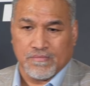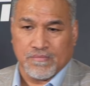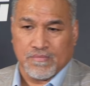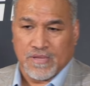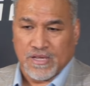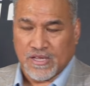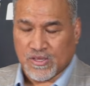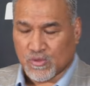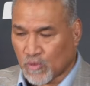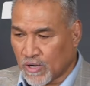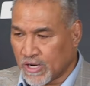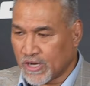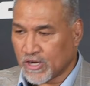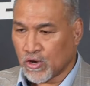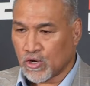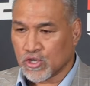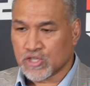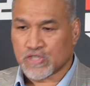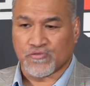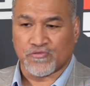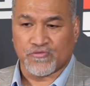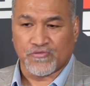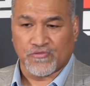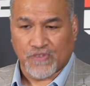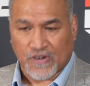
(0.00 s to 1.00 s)
and why
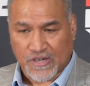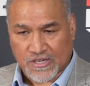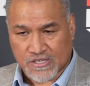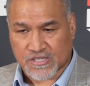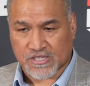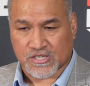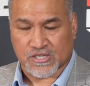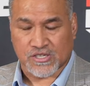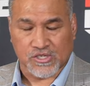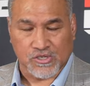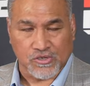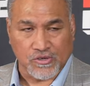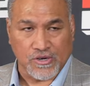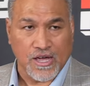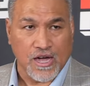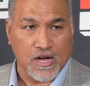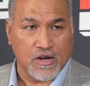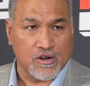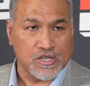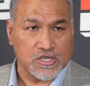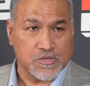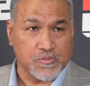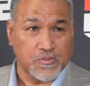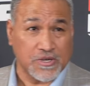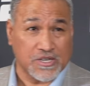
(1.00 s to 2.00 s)
those fights stood
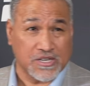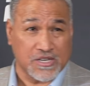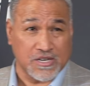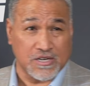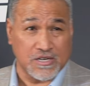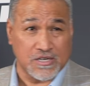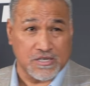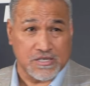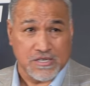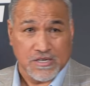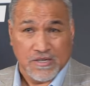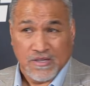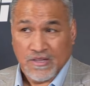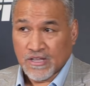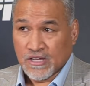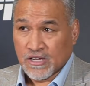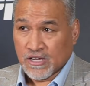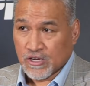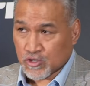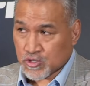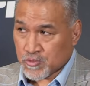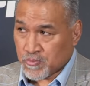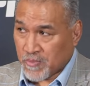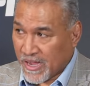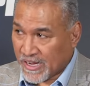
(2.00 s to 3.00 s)
out is because
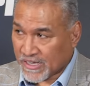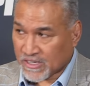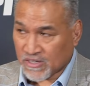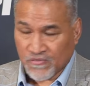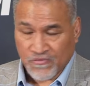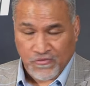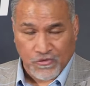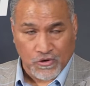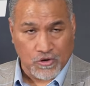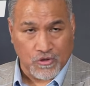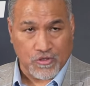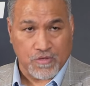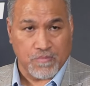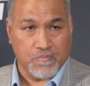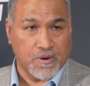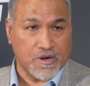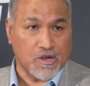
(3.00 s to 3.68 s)
it was back and forth,